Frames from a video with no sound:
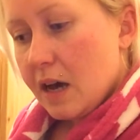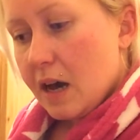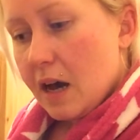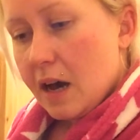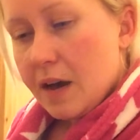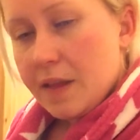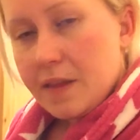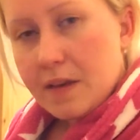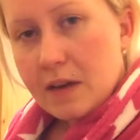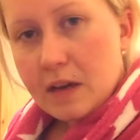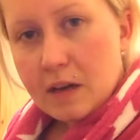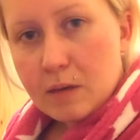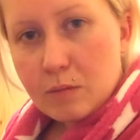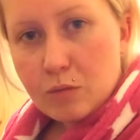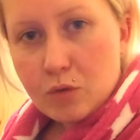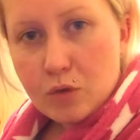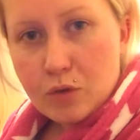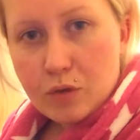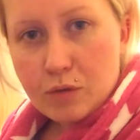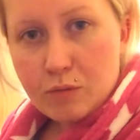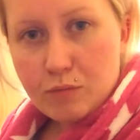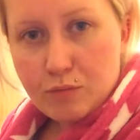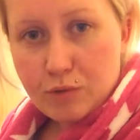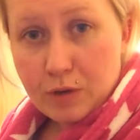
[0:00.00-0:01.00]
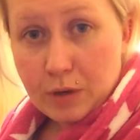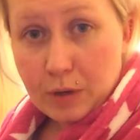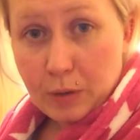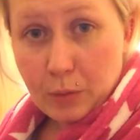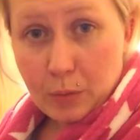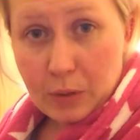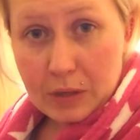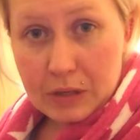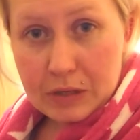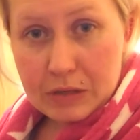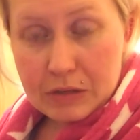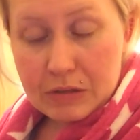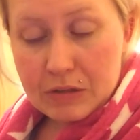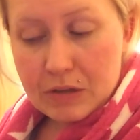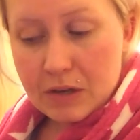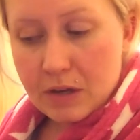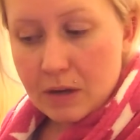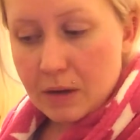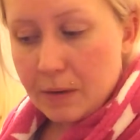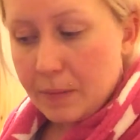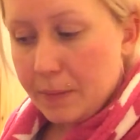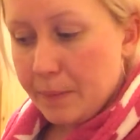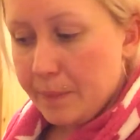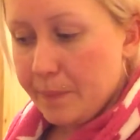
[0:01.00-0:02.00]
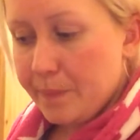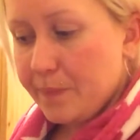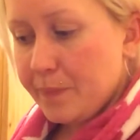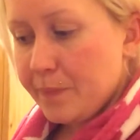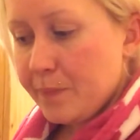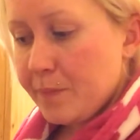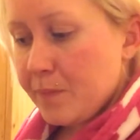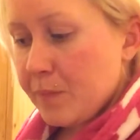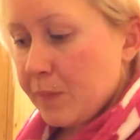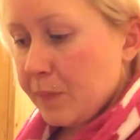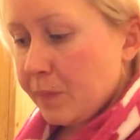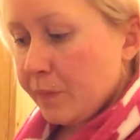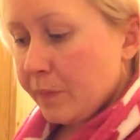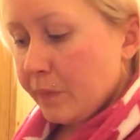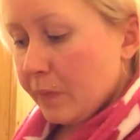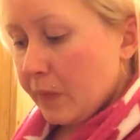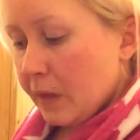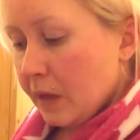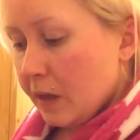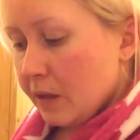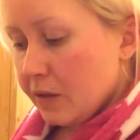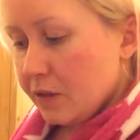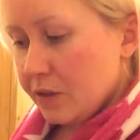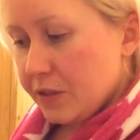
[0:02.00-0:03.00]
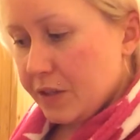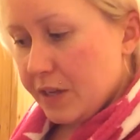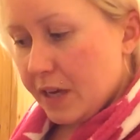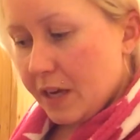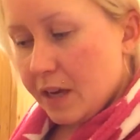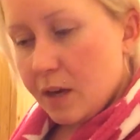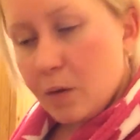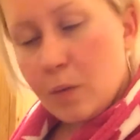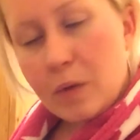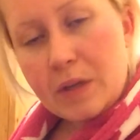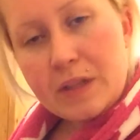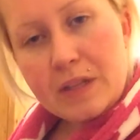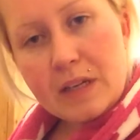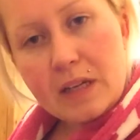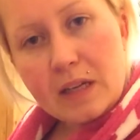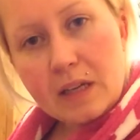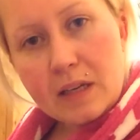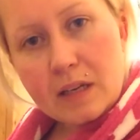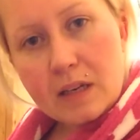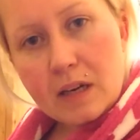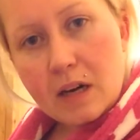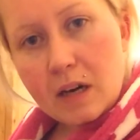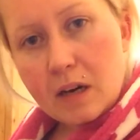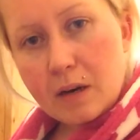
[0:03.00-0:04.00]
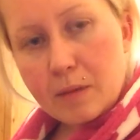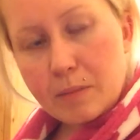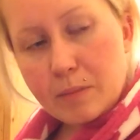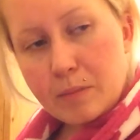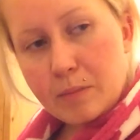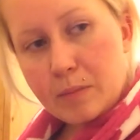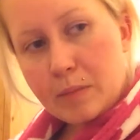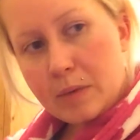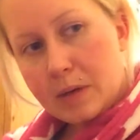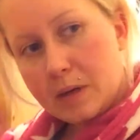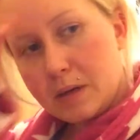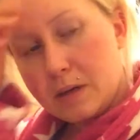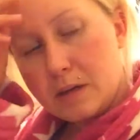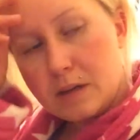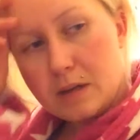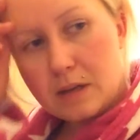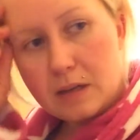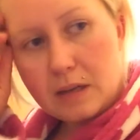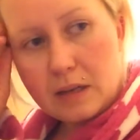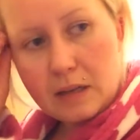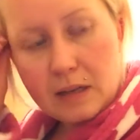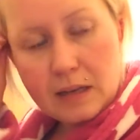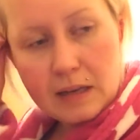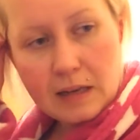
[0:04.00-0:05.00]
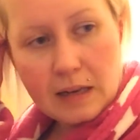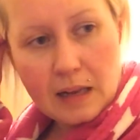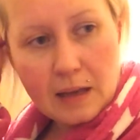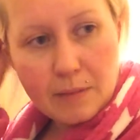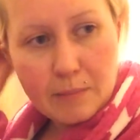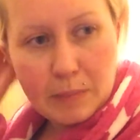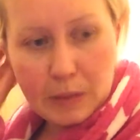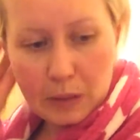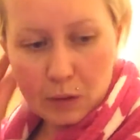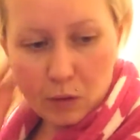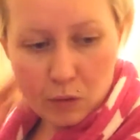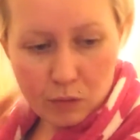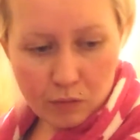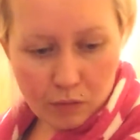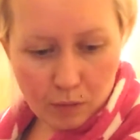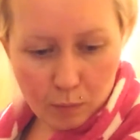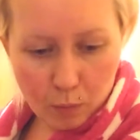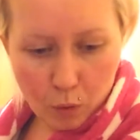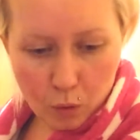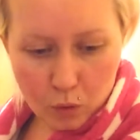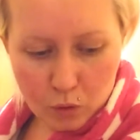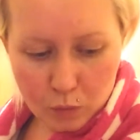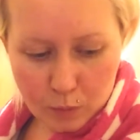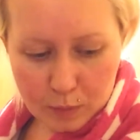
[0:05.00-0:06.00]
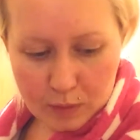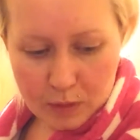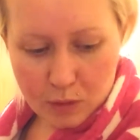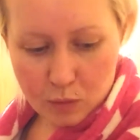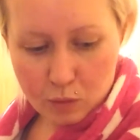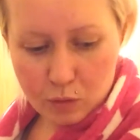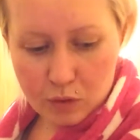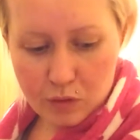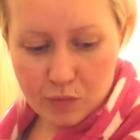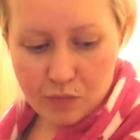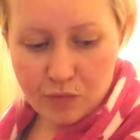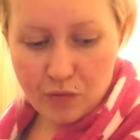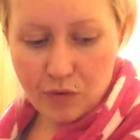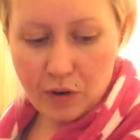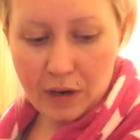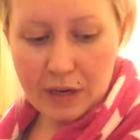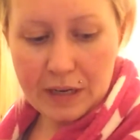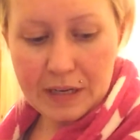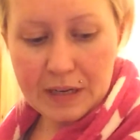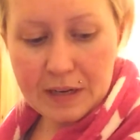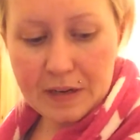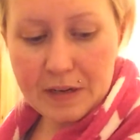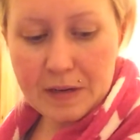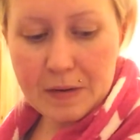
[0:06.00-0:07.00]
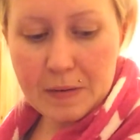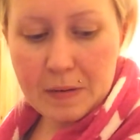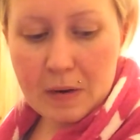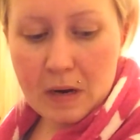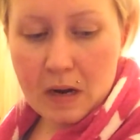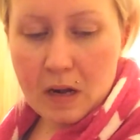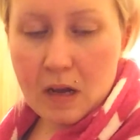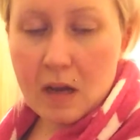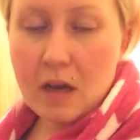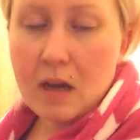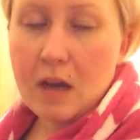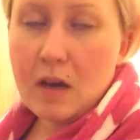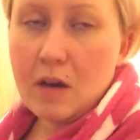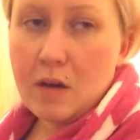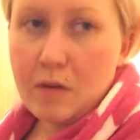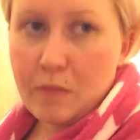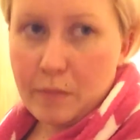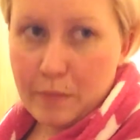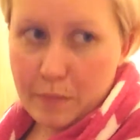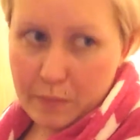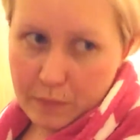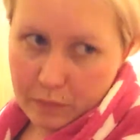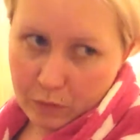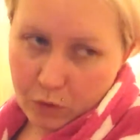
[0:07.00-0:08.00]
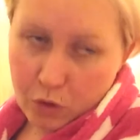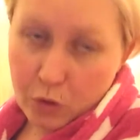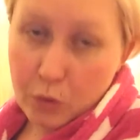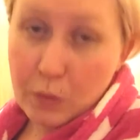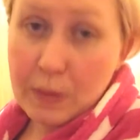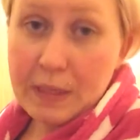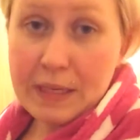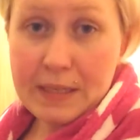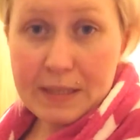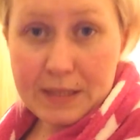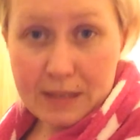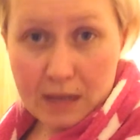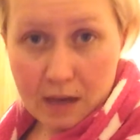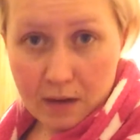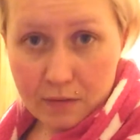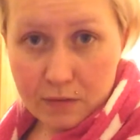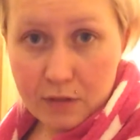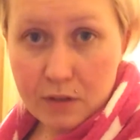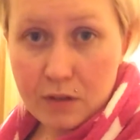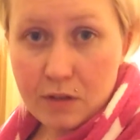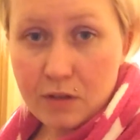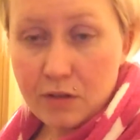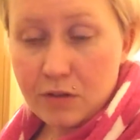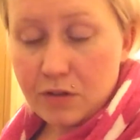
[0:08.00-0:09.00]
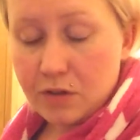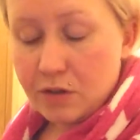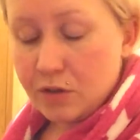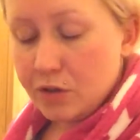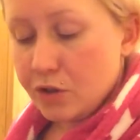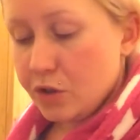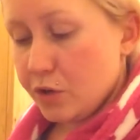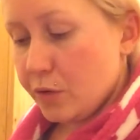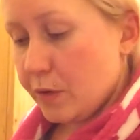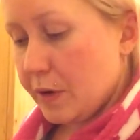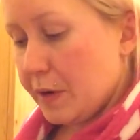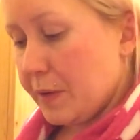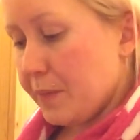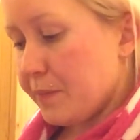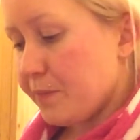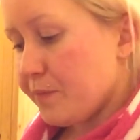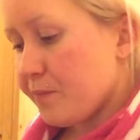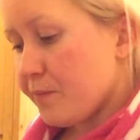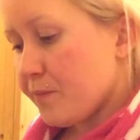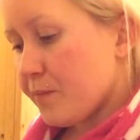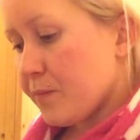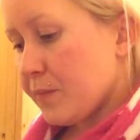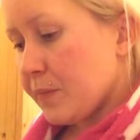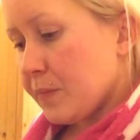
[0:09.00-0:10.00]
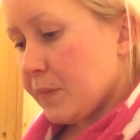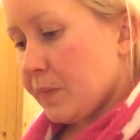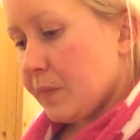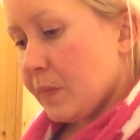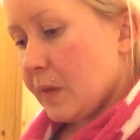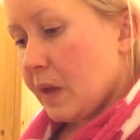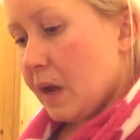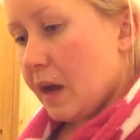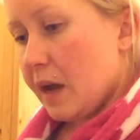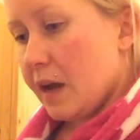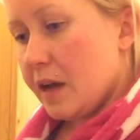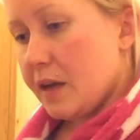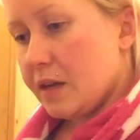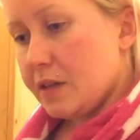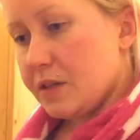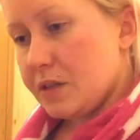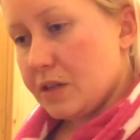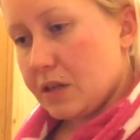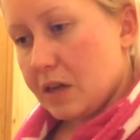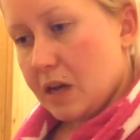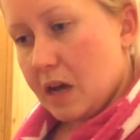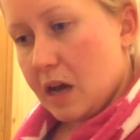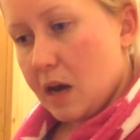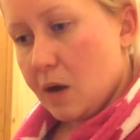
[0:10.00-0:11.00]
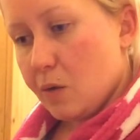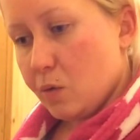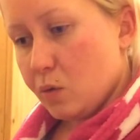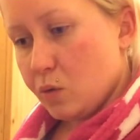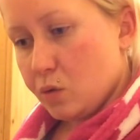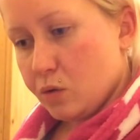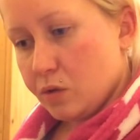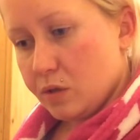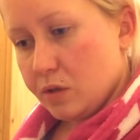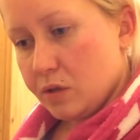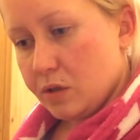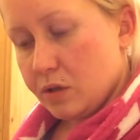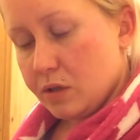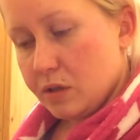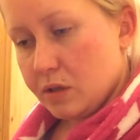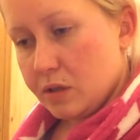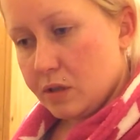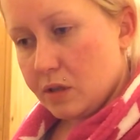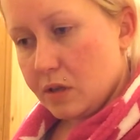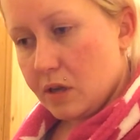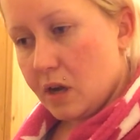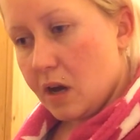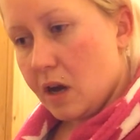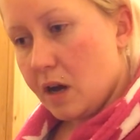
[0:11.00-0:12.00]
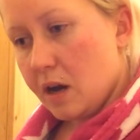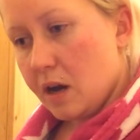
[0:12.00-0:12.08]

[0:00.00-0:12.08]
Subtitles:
I think I'm doing pretty well. The day when they let me go from hospital was Friday, 2 days after the surgery, and I was